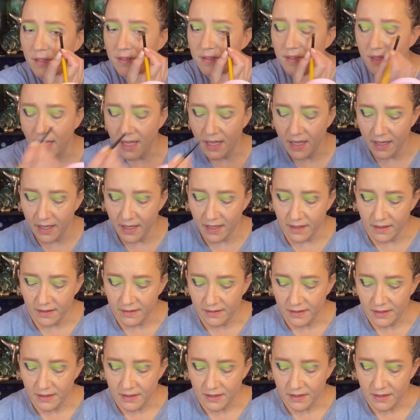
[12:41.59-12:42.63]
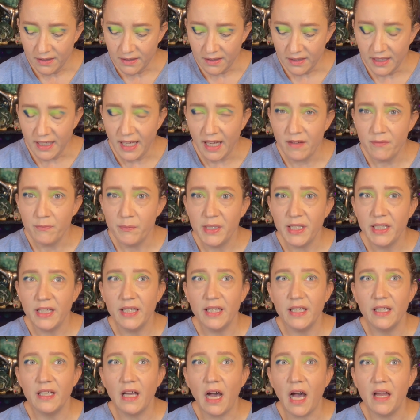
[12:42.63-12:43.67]
They gave me
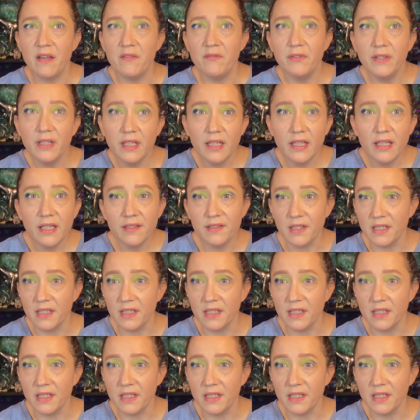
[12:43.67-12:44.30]
an IV,